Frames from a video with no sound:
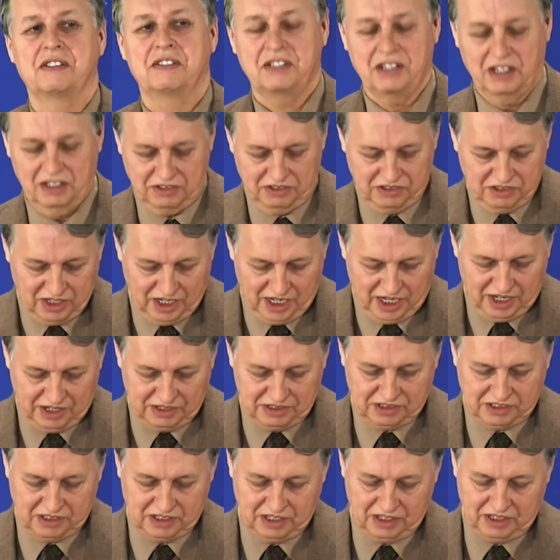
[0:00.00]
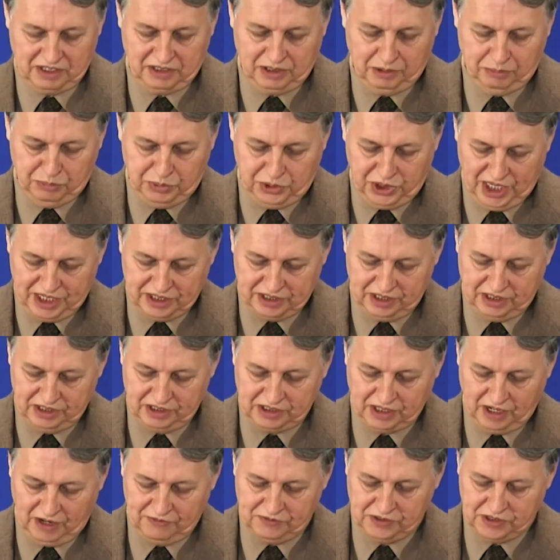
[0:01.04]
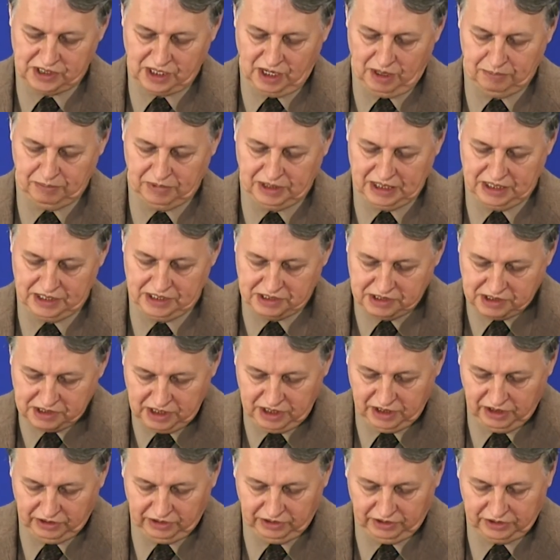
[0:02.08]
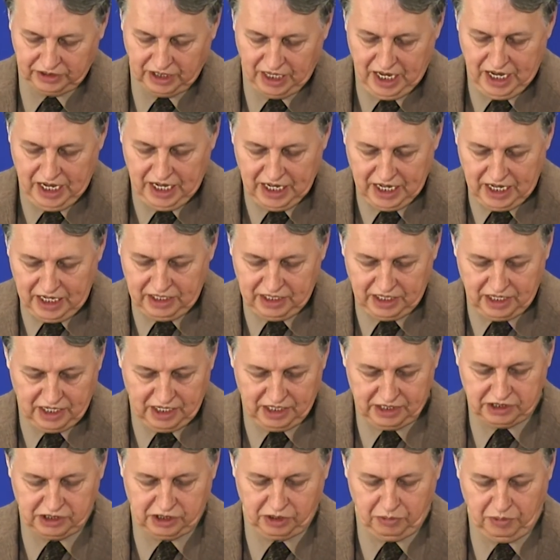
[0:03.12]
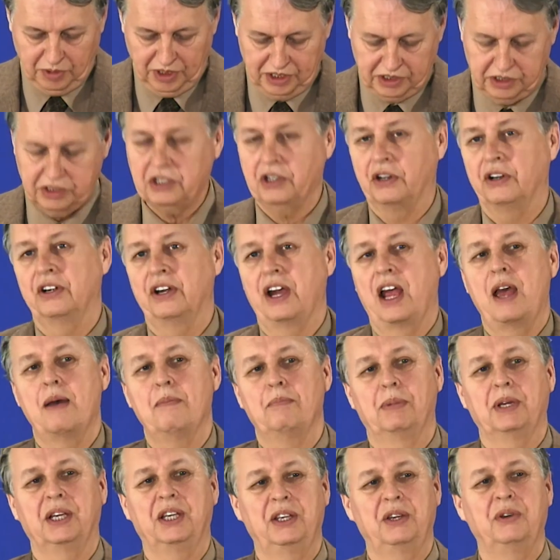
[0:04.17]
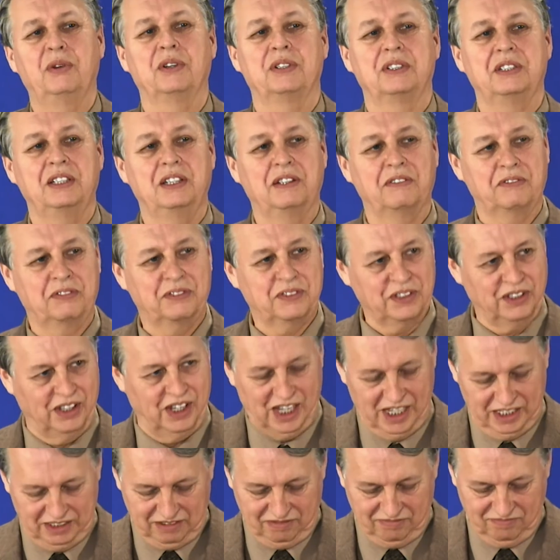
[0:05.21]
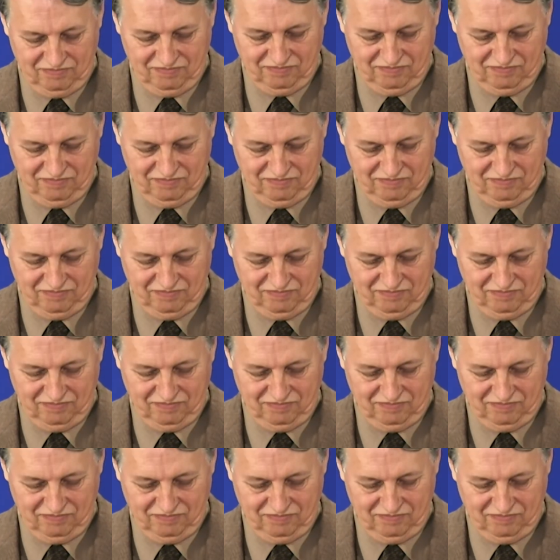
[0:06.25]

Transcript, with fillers: suggests the presence of some concealed inconsequence or ambiguity of thought.